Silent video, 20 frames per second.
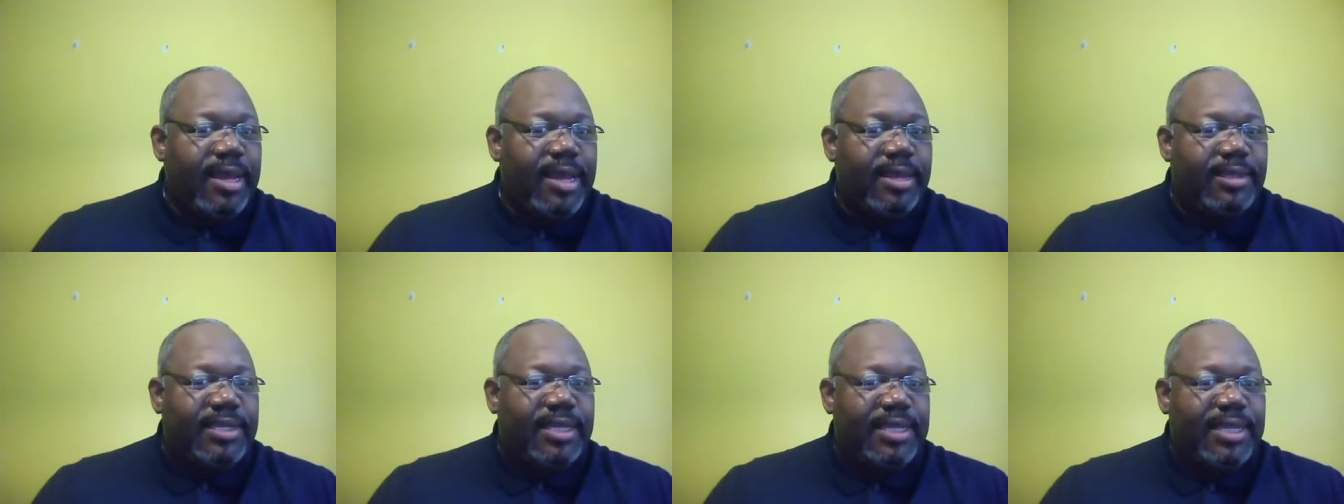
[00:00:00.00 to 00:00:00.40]

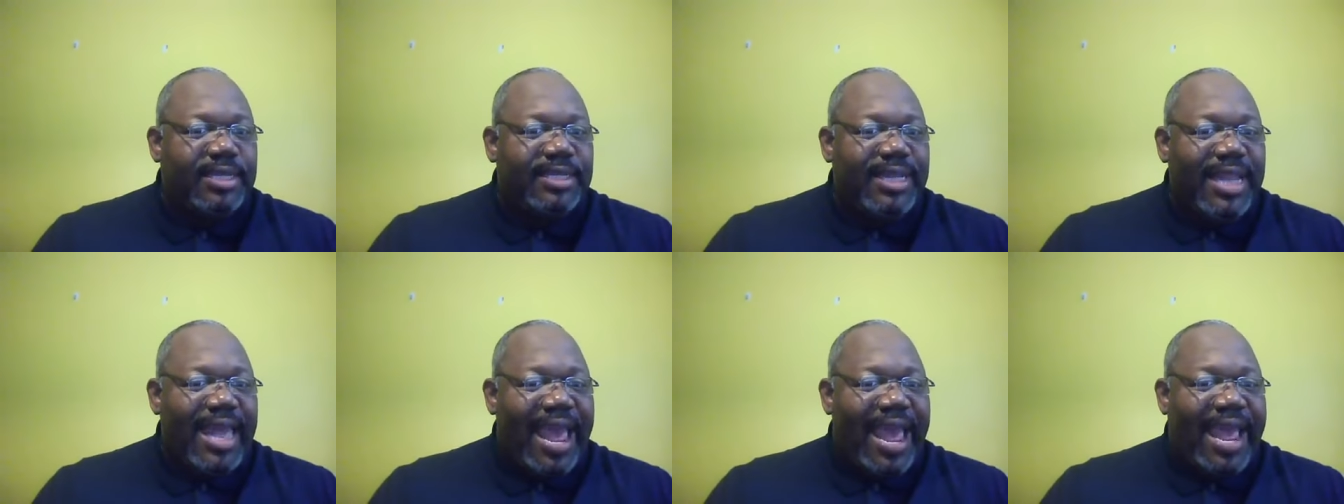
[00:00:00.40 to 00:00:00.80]
into
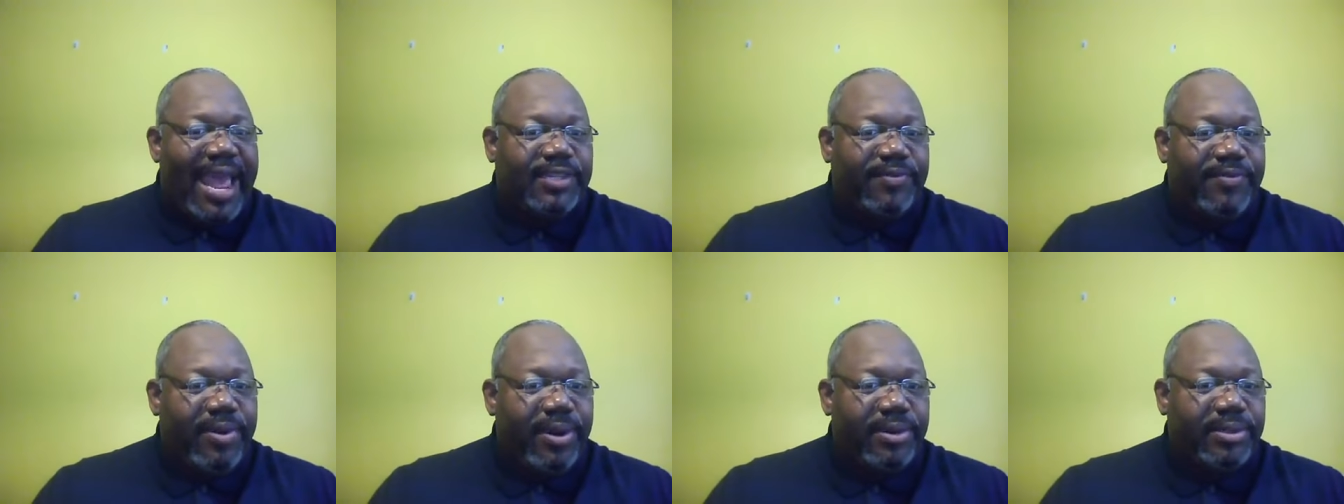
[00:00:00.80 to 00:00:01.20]
these
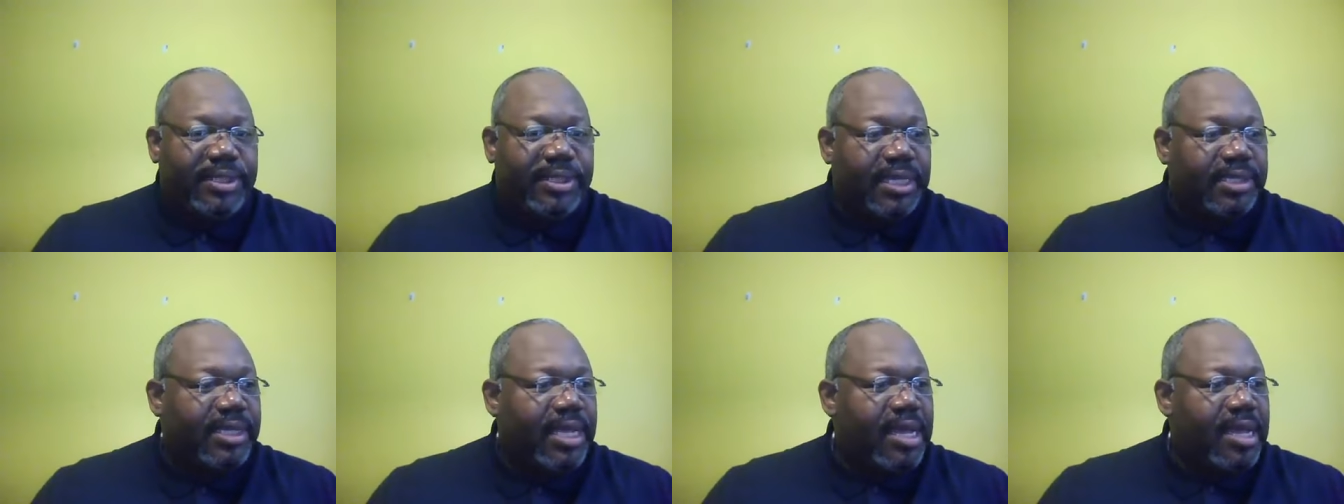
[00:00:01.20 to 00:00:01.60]
last
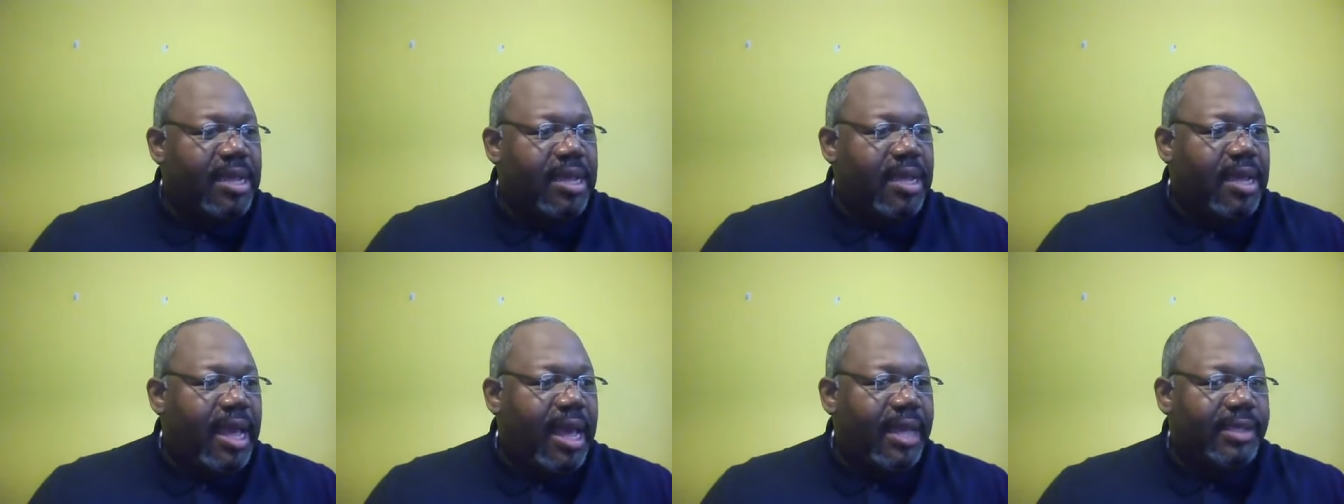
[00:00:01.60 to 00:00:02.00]
verses.
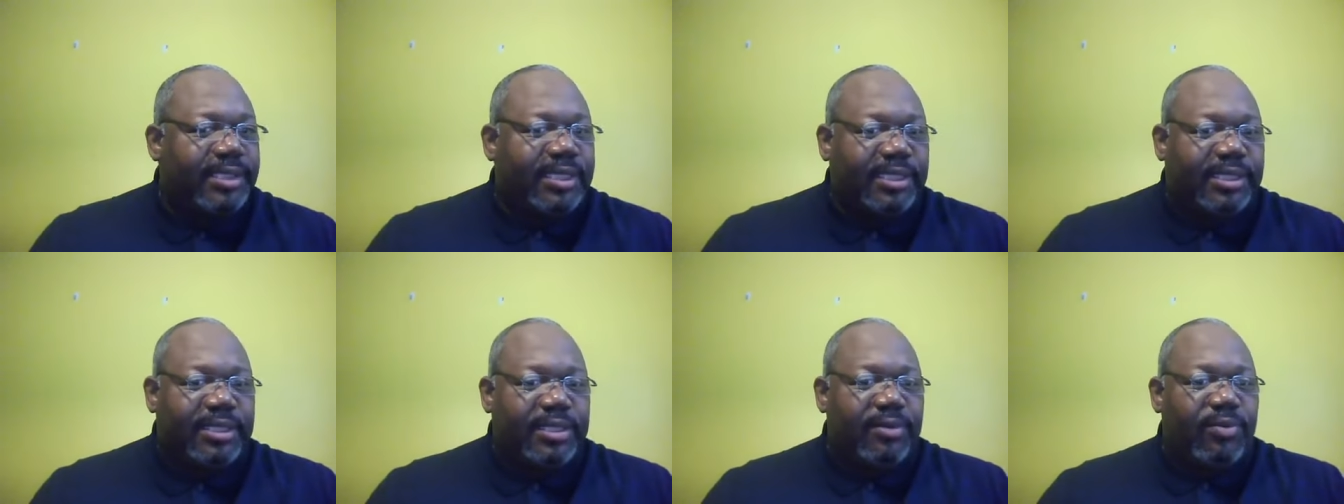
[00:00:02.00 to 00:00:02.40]
Our
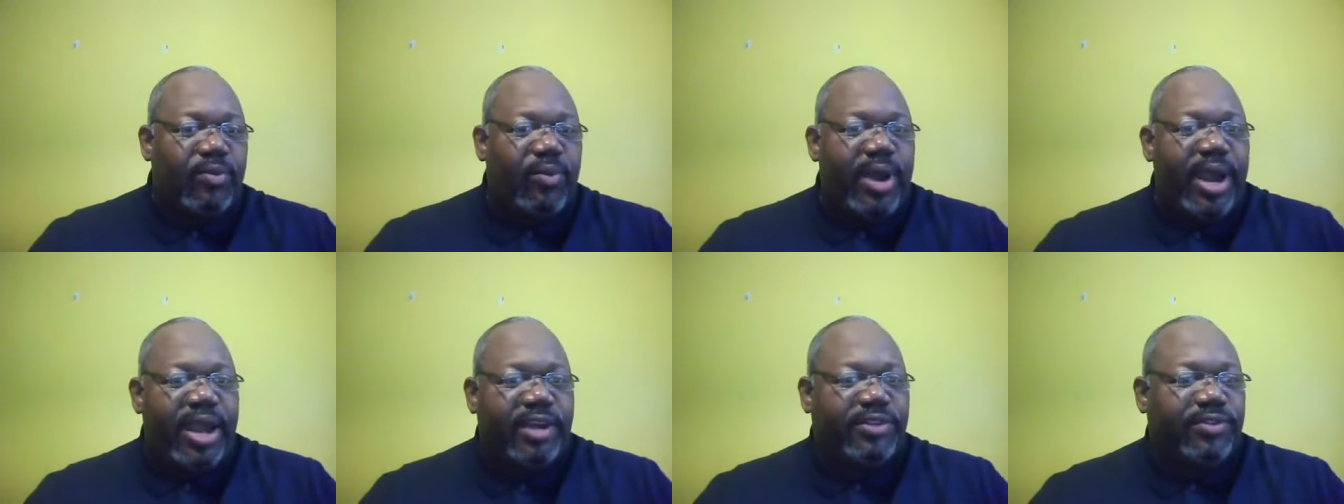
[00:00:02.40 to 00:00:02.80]
sister
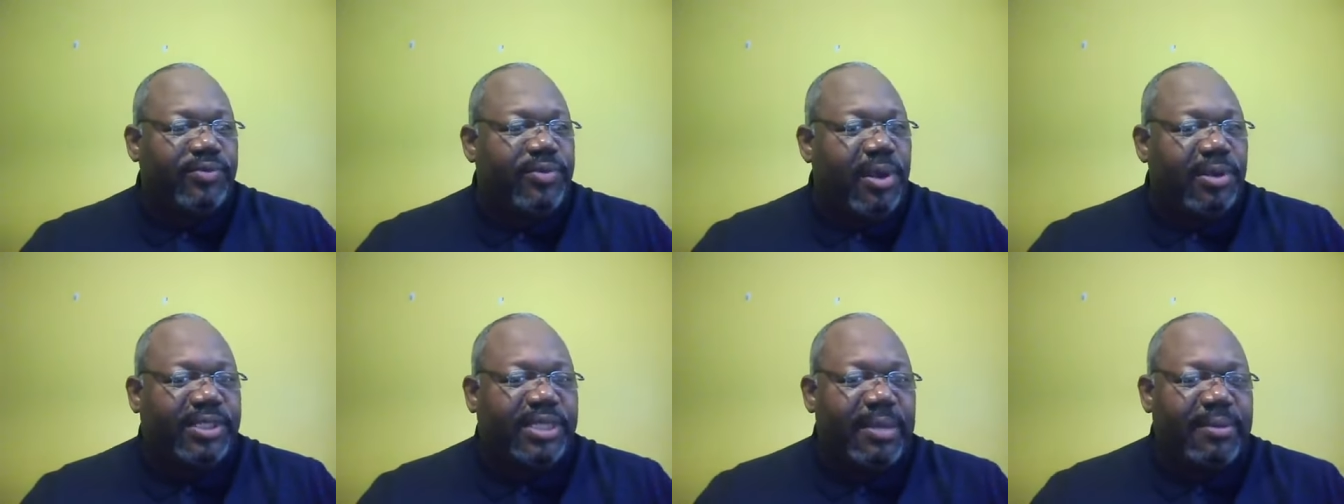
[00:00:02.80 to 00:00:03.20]
Ware
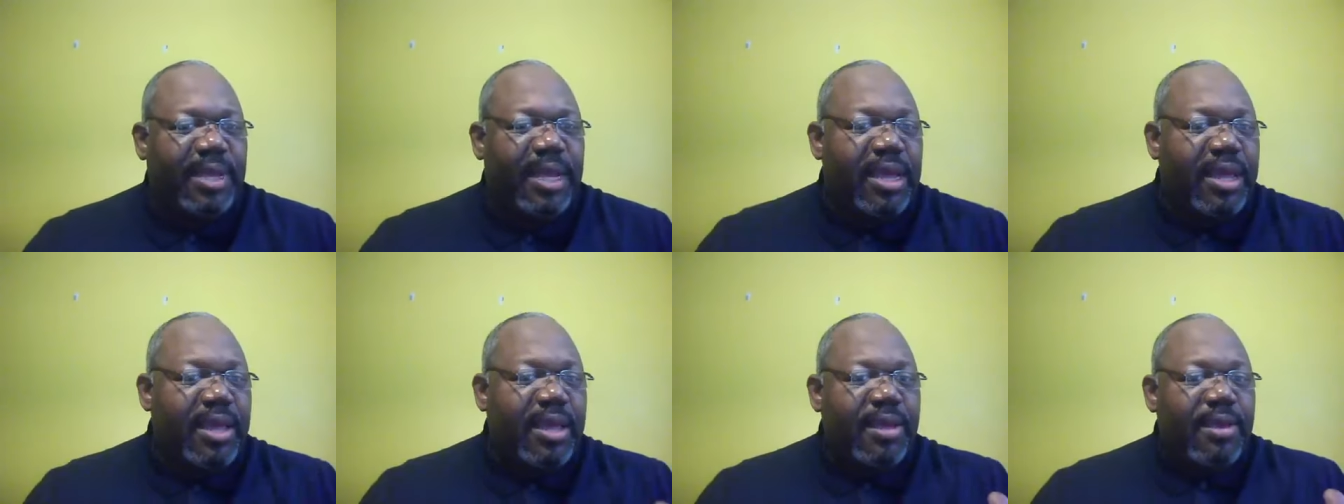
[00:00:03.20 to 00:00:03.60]
just wrote
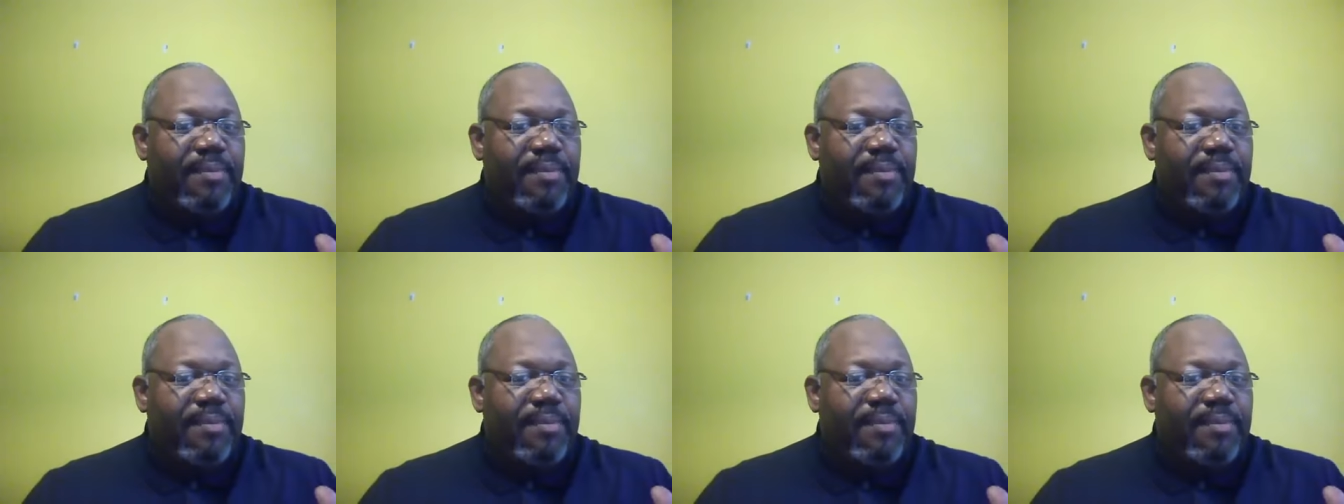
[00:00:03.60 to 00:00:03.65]
something.